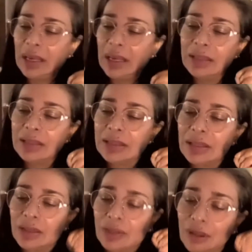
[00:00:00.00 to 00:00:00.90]
It's
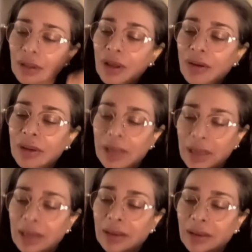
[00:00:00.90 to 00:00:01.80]
the
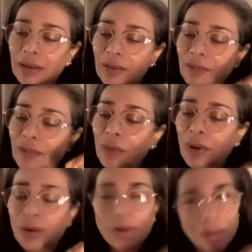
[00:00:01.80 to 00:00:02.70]
longing for
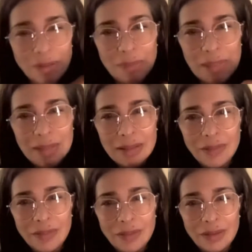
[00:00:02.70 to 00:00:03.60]
what could have been
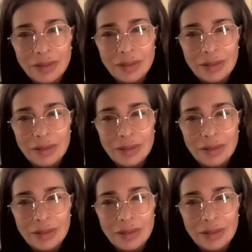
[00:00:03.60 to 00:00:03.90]
different.